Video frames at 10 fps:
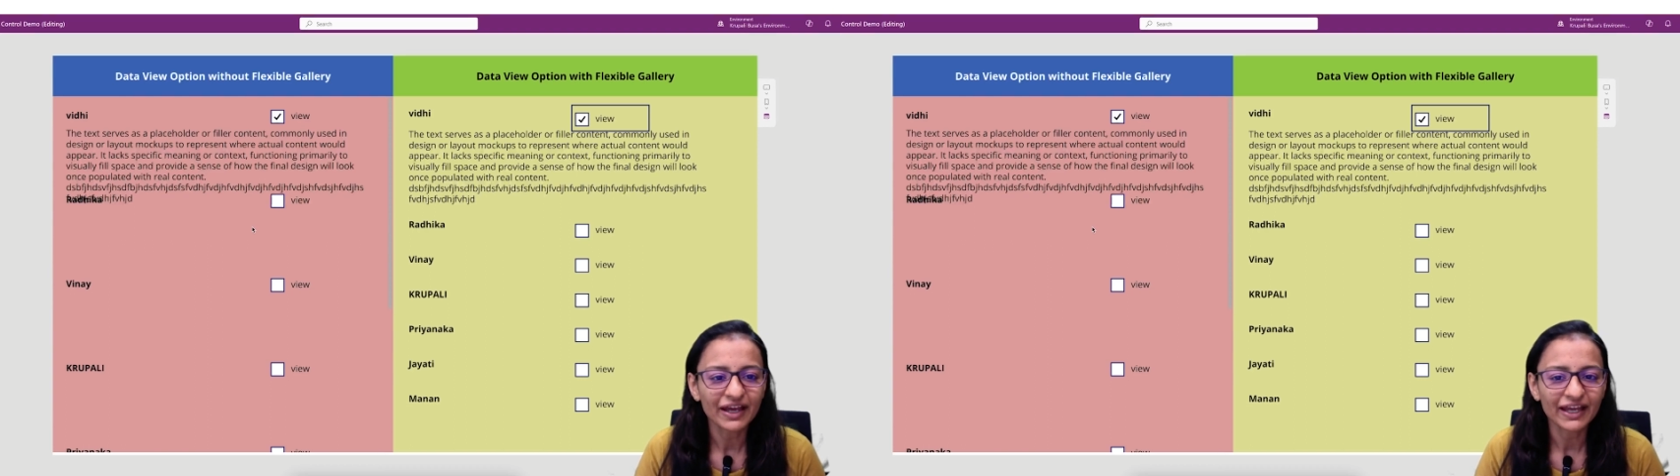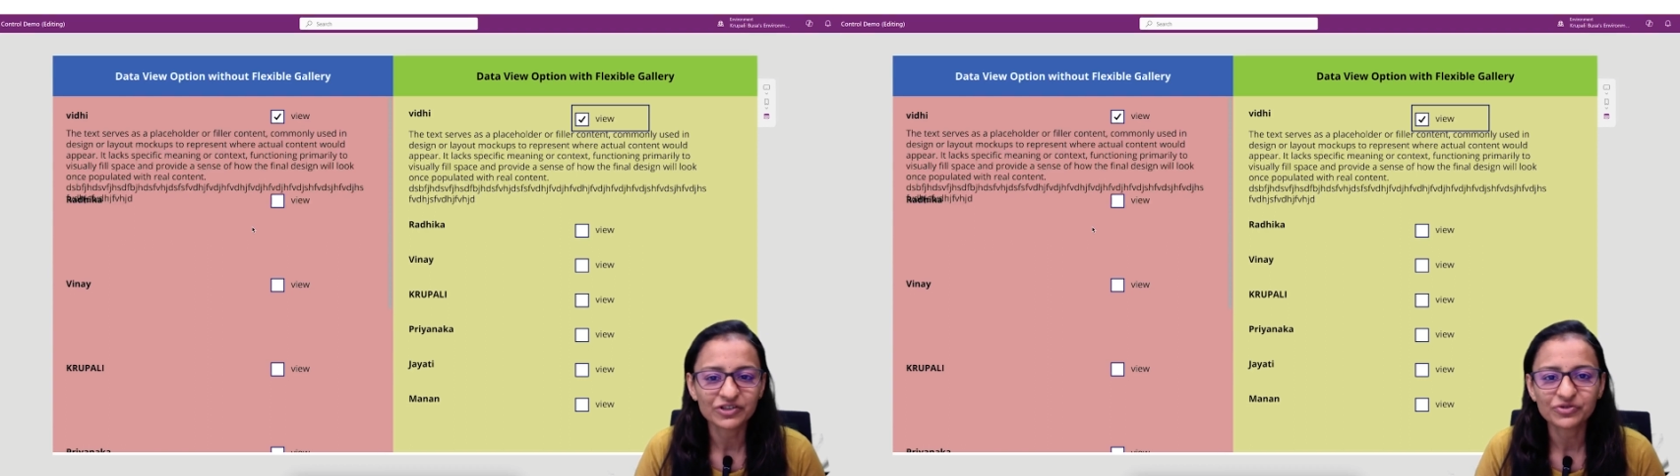
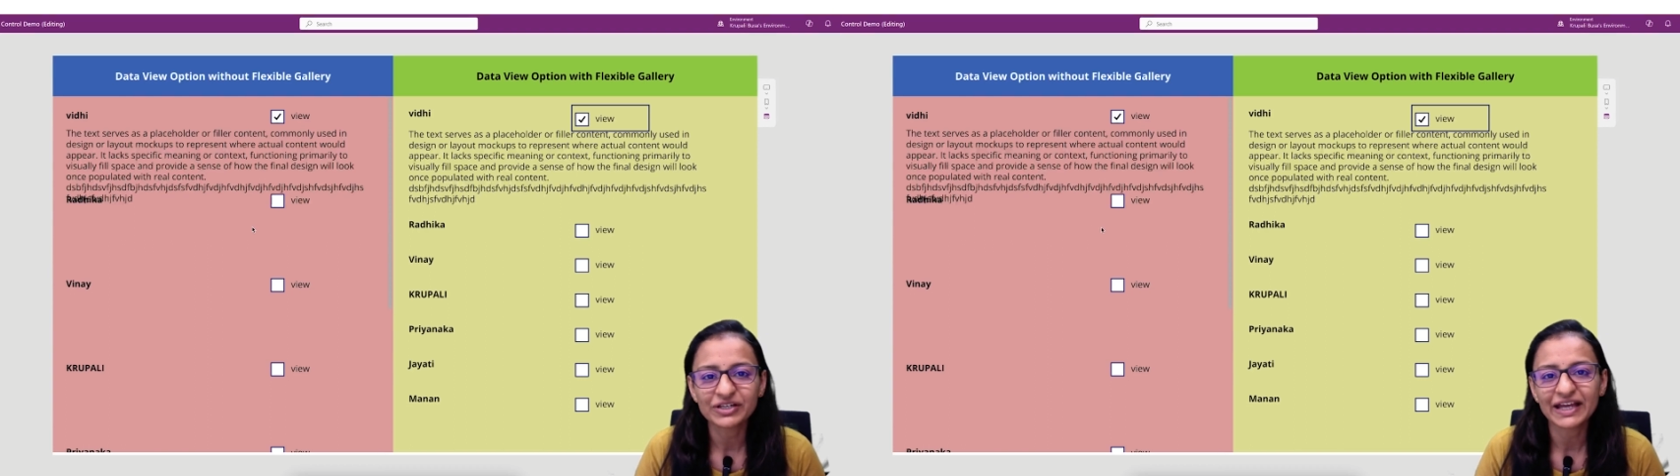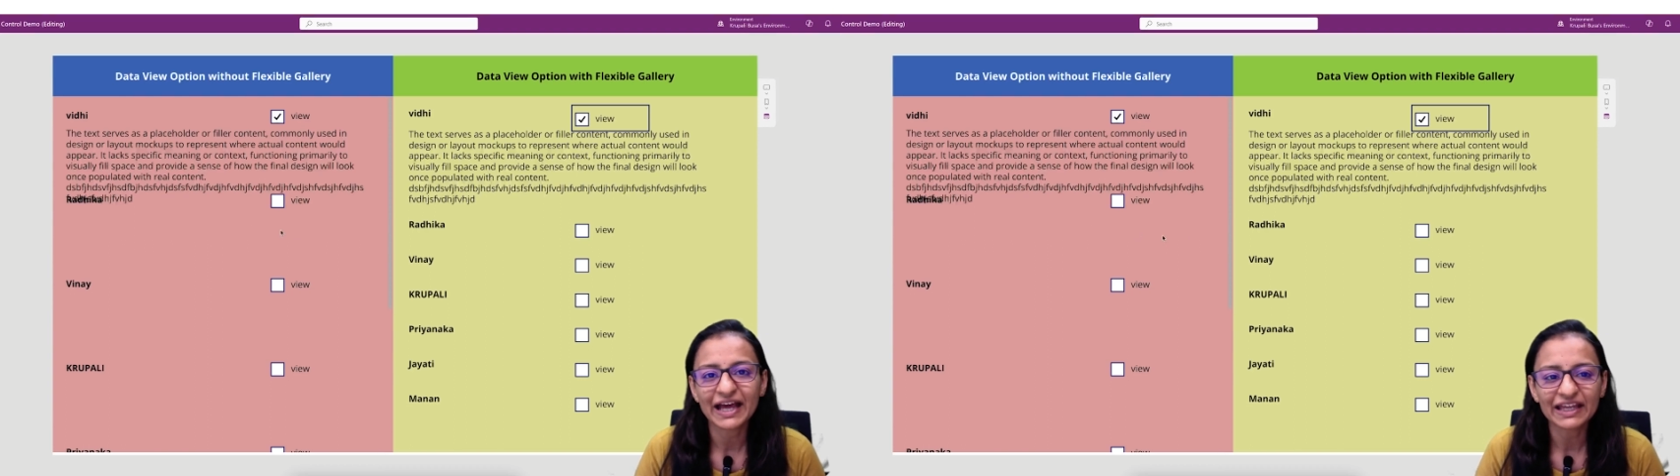
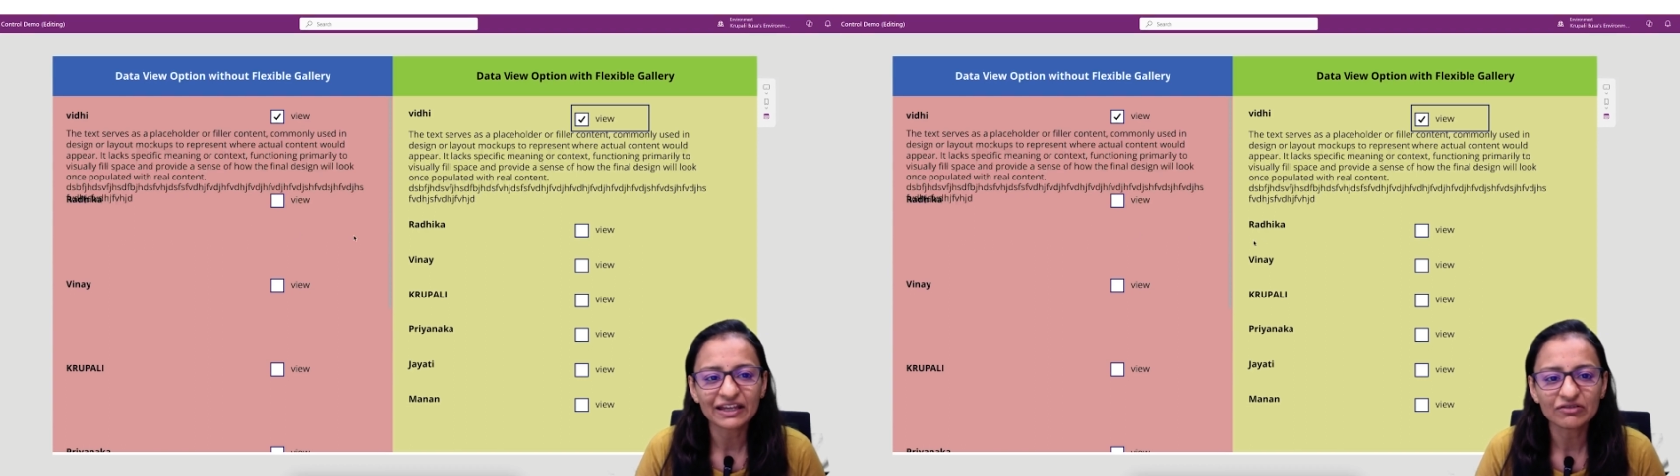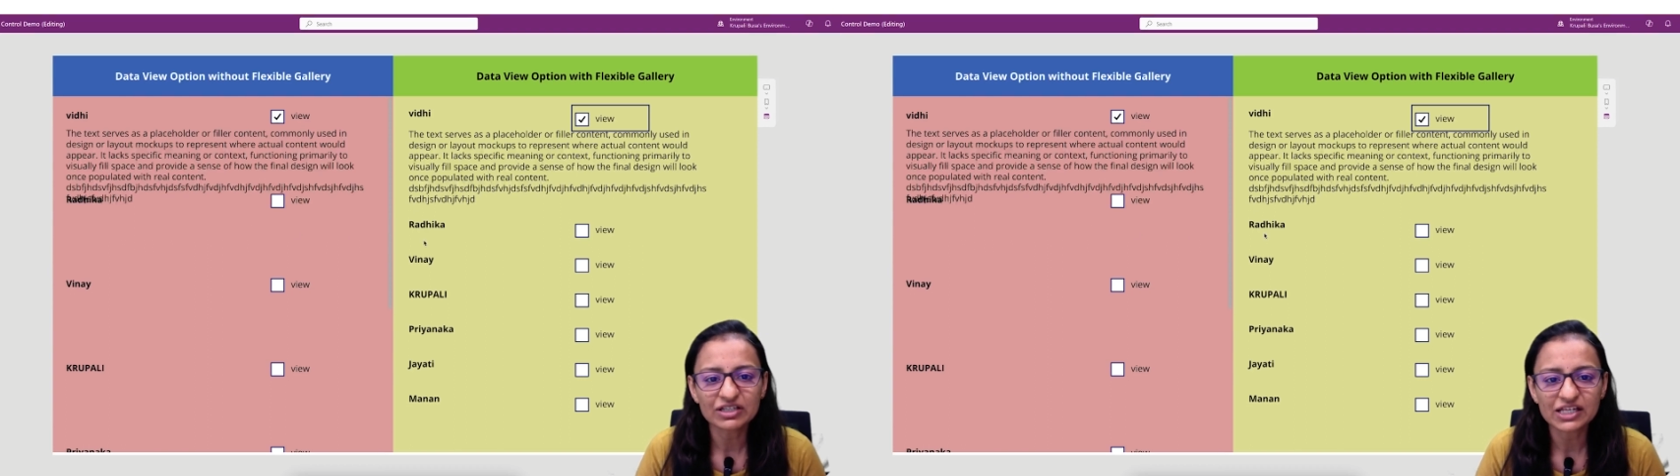actually I
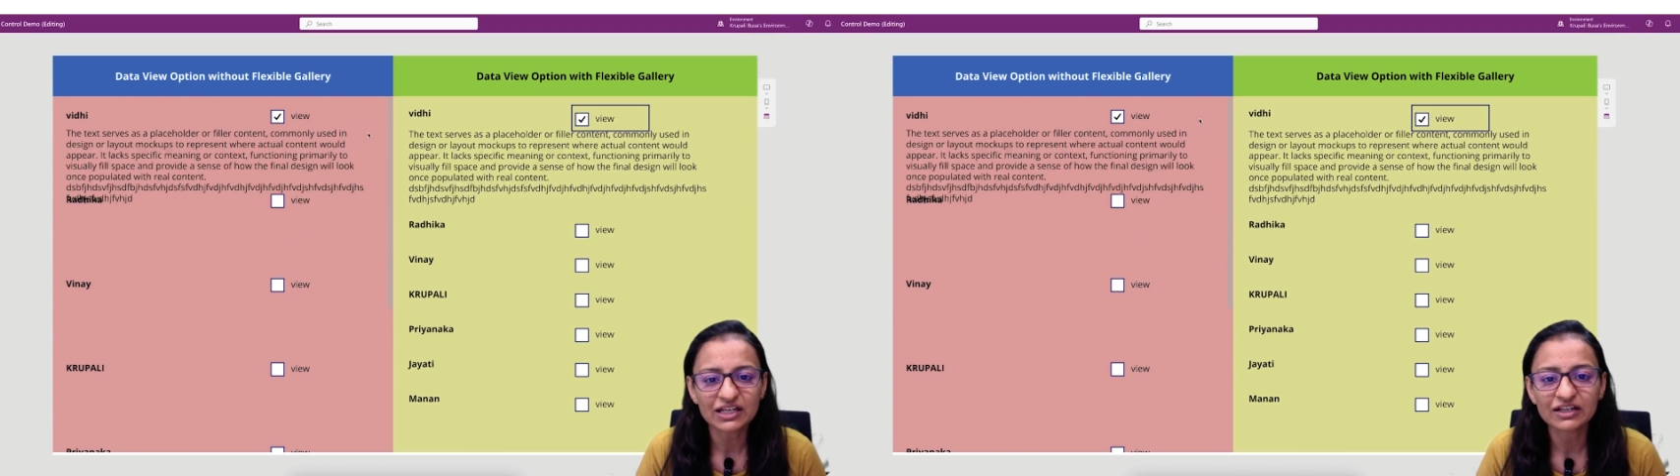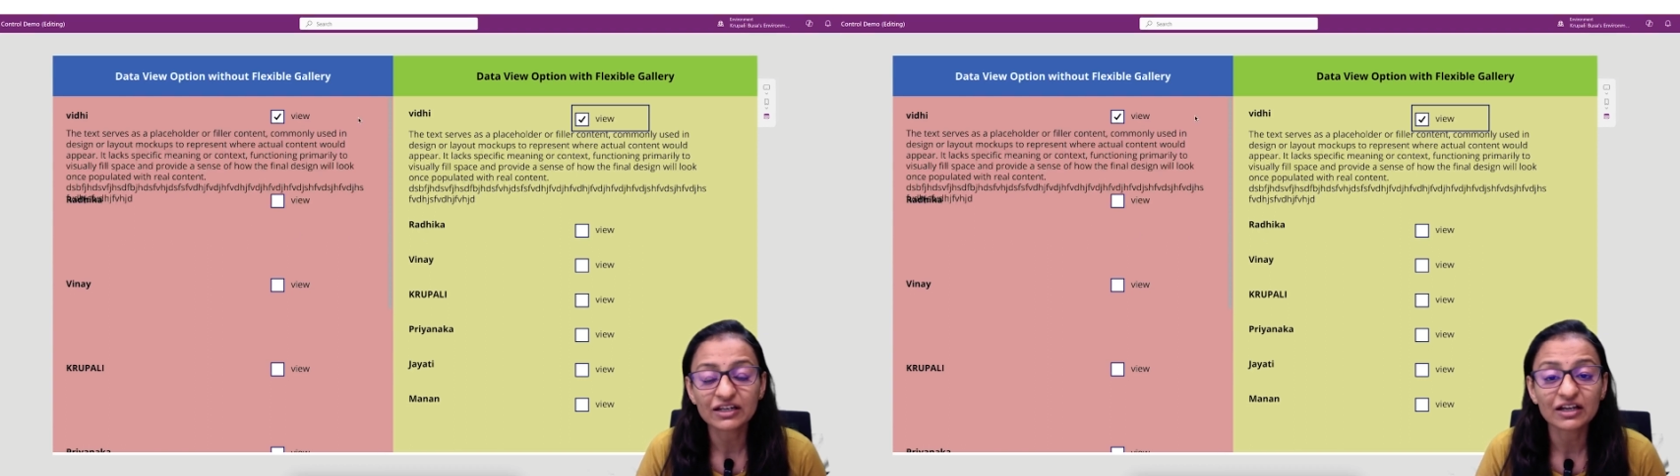have
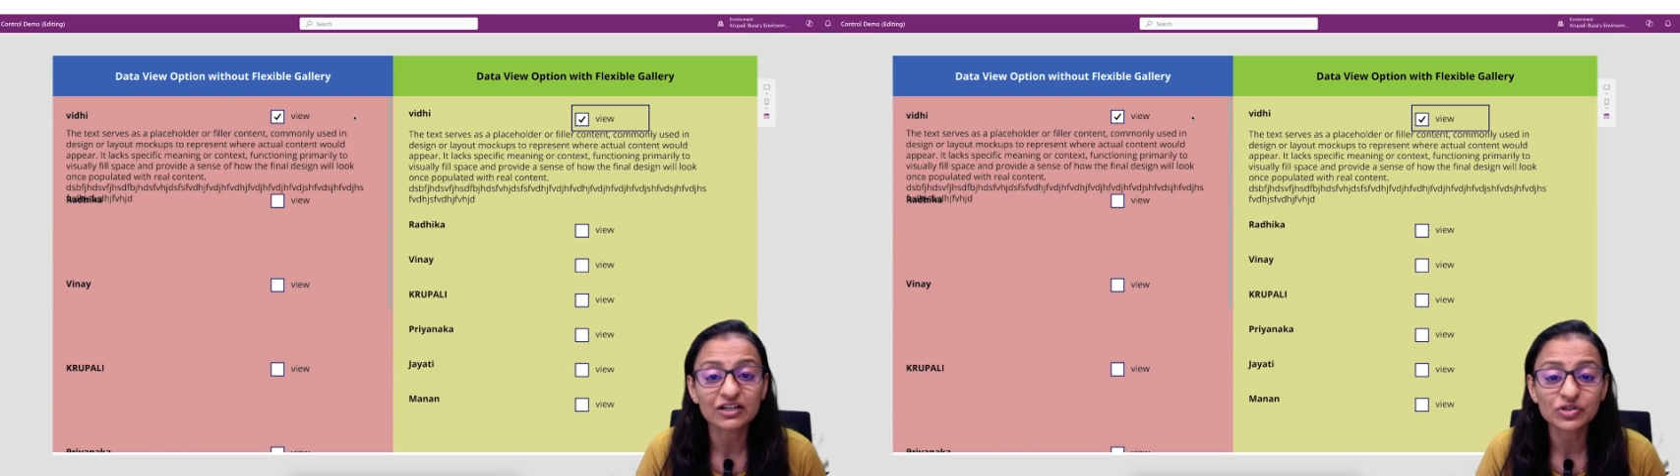taken a